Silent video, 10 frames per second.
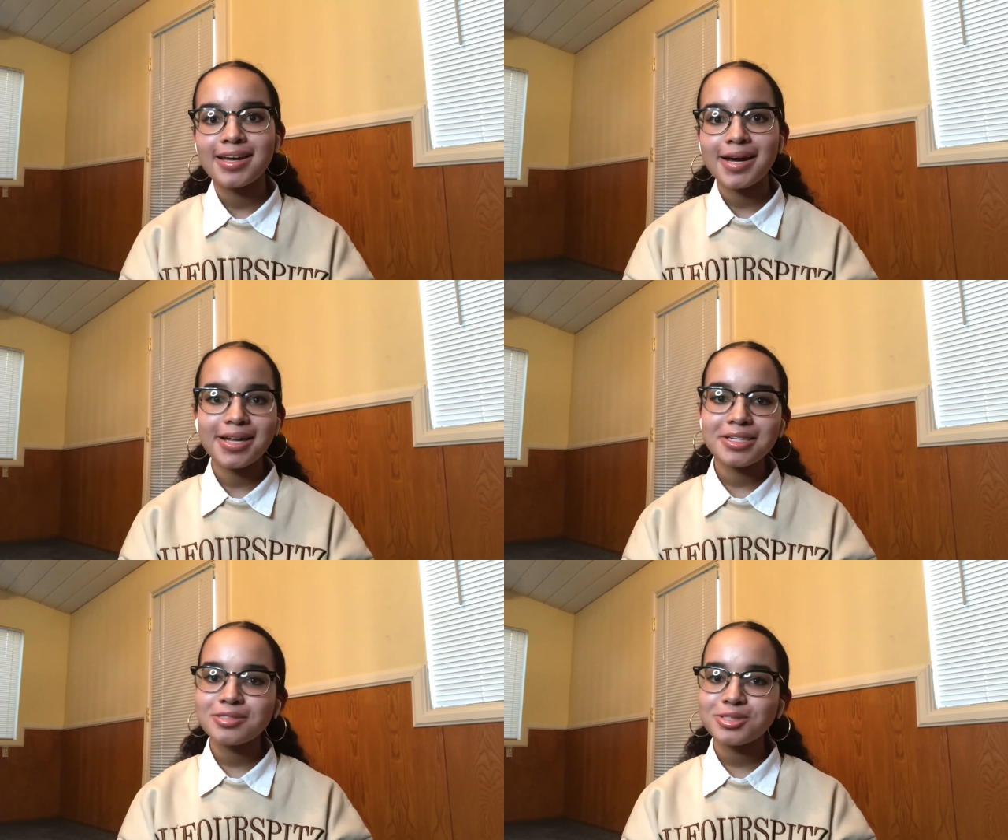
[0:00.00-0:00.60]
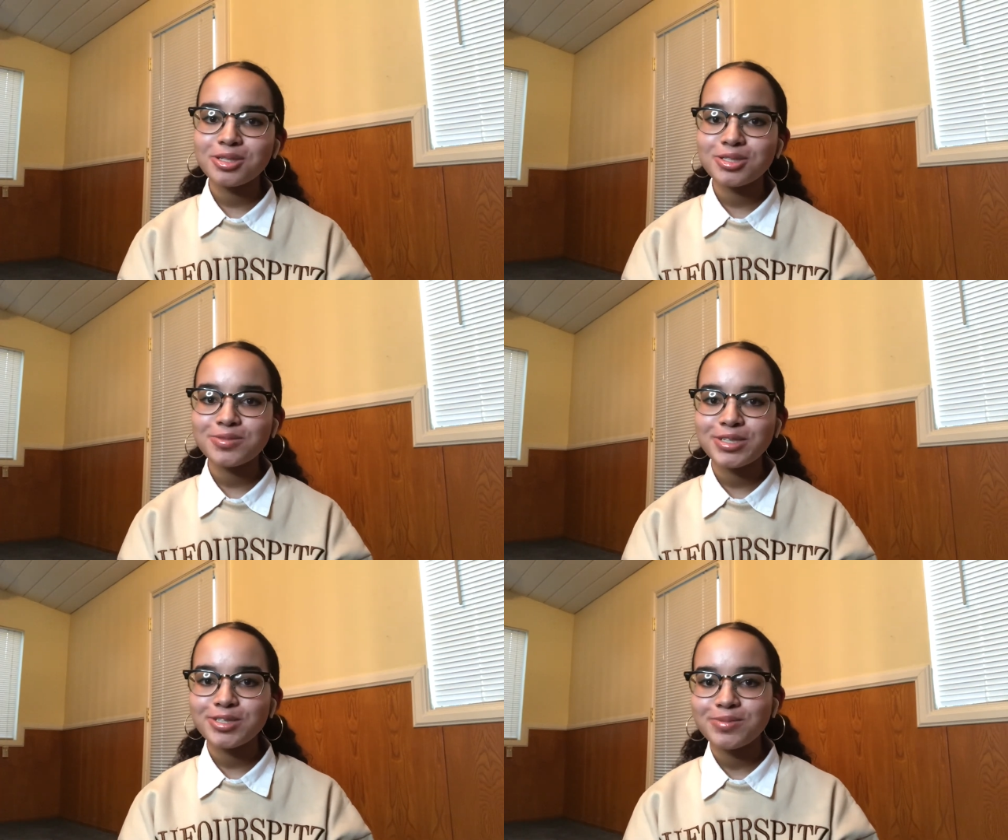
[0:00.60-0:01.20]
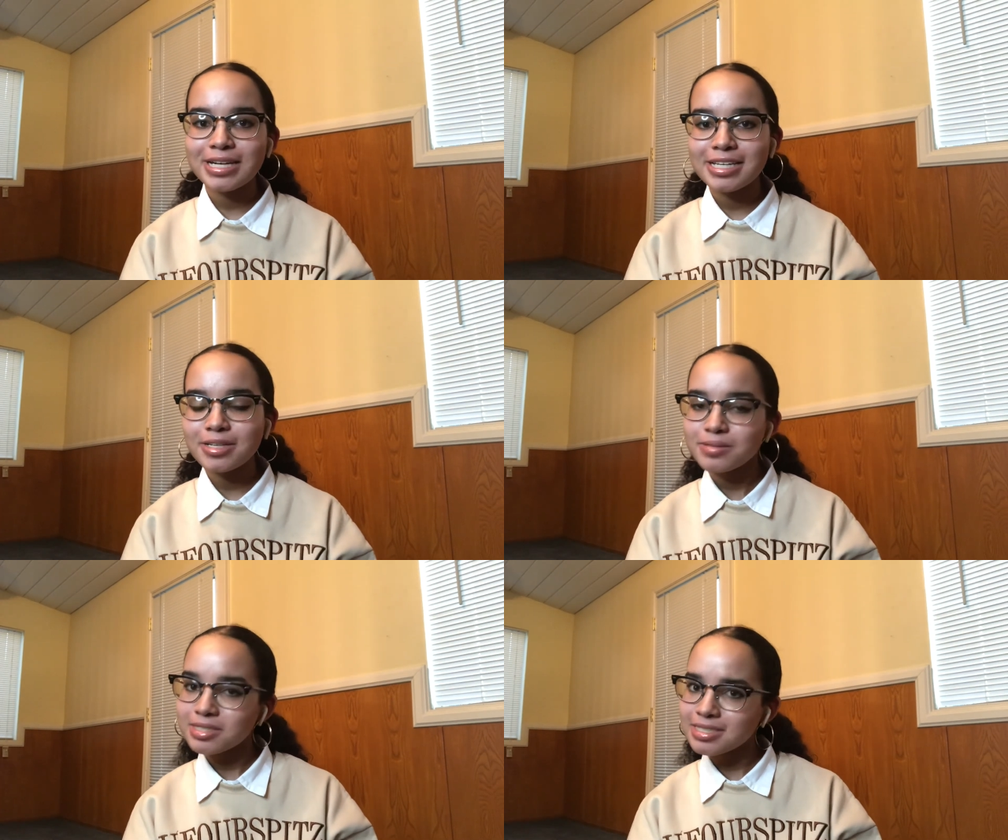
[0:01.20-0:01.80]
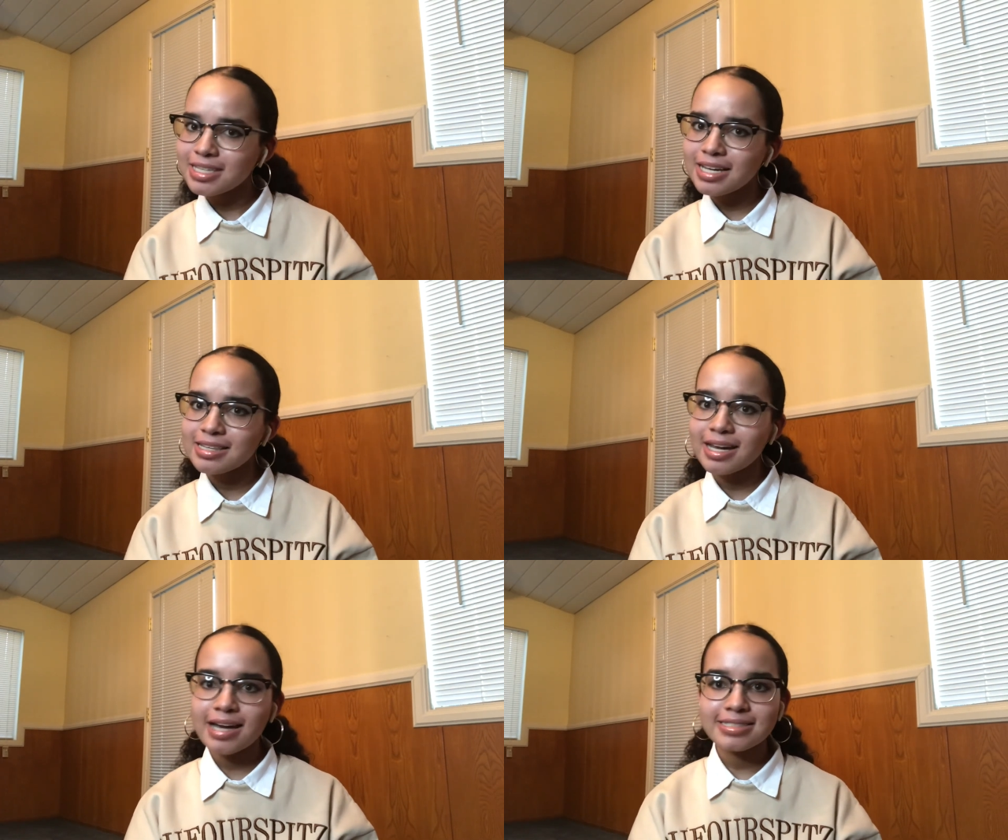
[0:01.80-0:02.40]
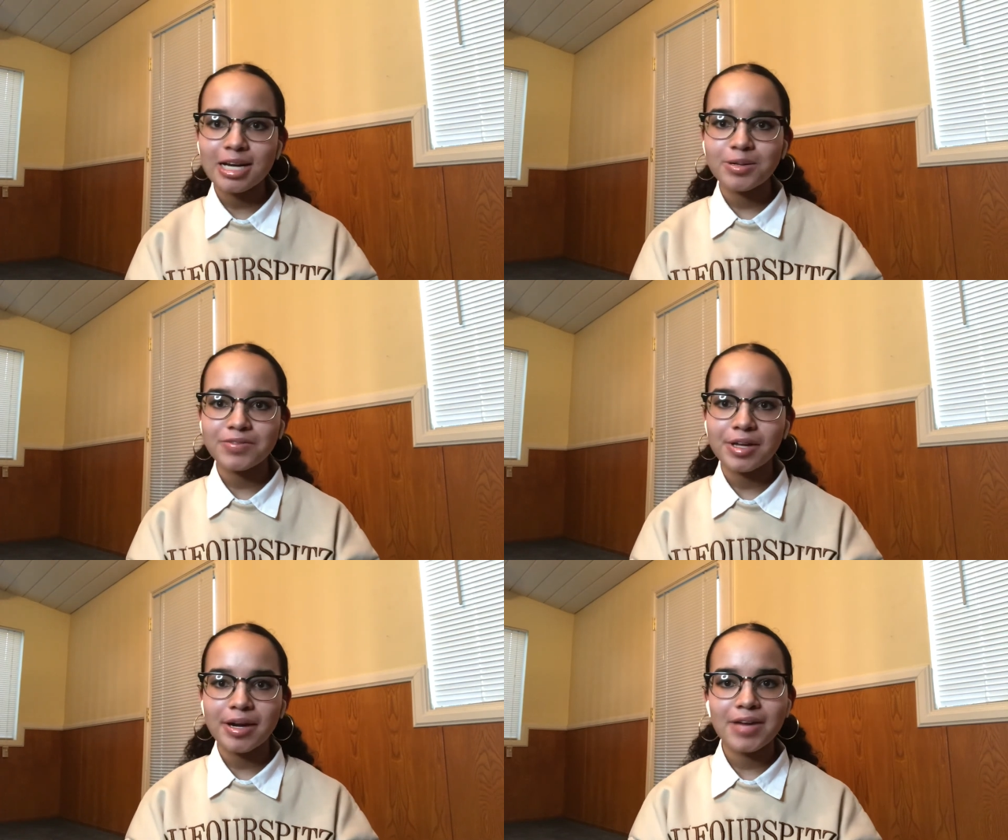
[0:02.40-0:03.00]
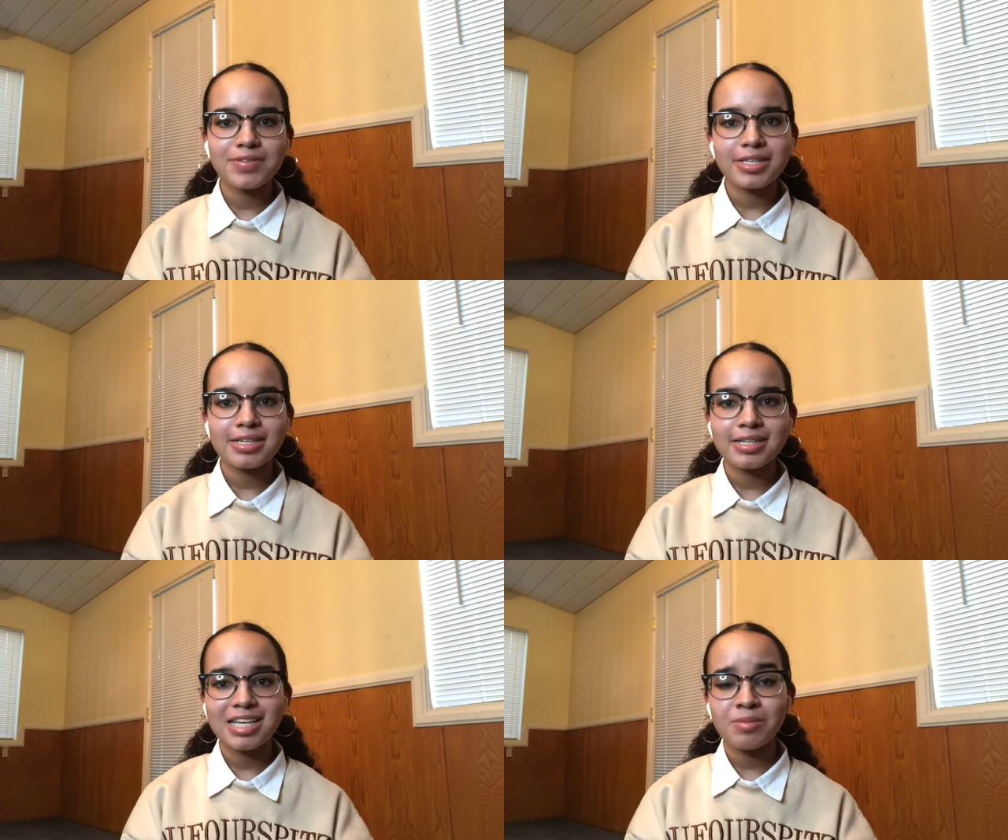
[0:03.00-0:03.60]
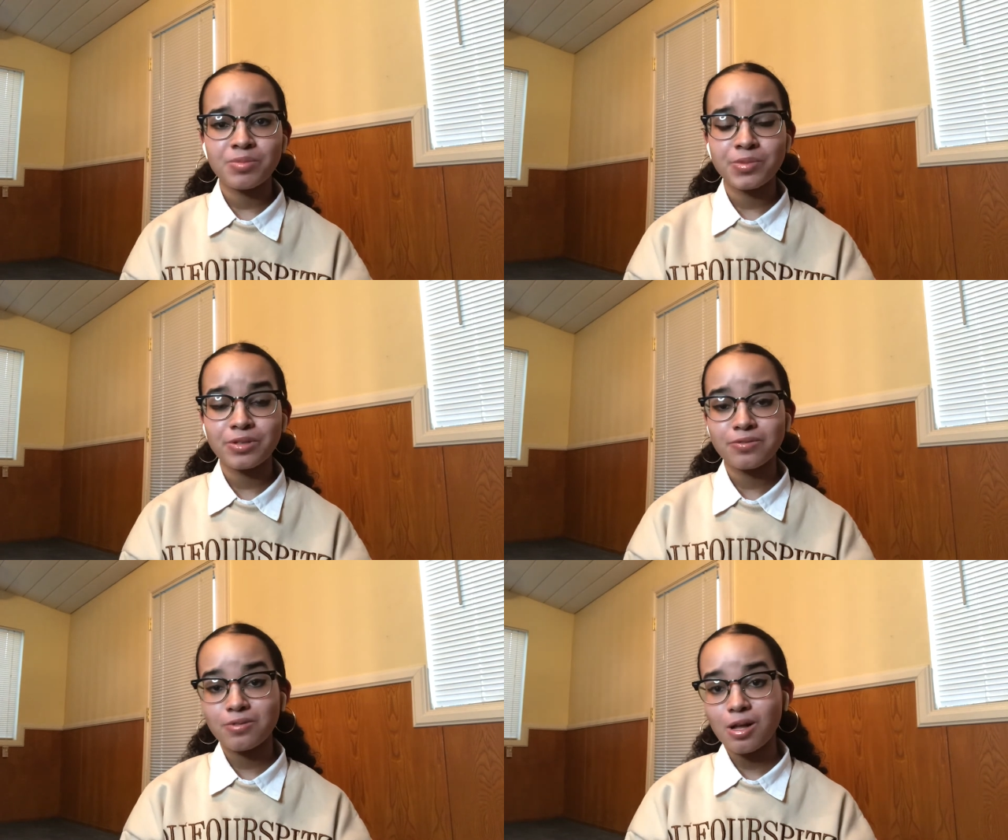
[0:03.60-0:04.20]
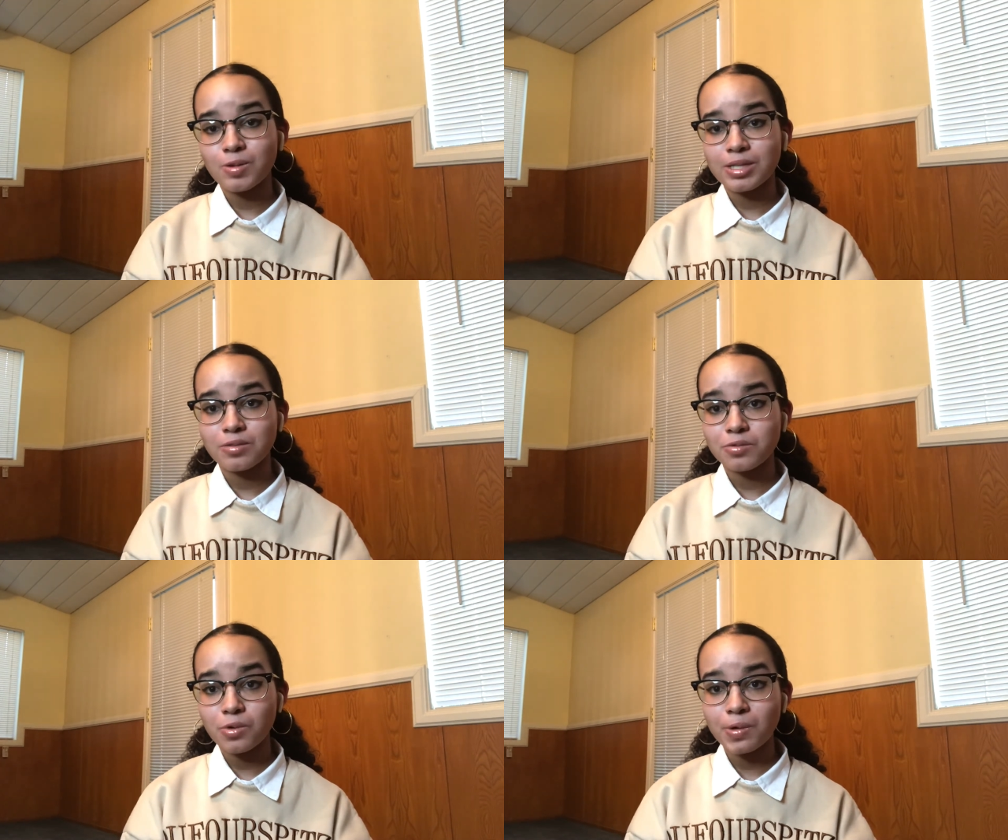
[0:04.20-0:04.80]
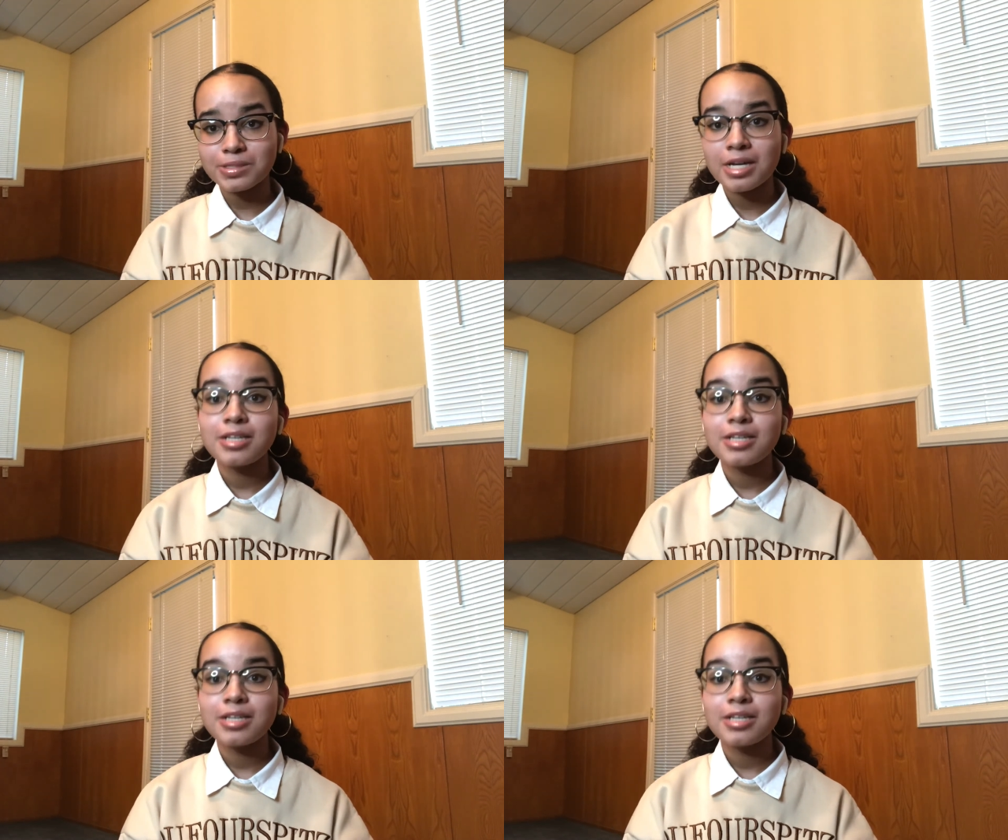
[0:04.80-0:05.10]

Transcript: and then you'll start to wonder why they don't just kick the guys out if they're evidently incapable of following the rules.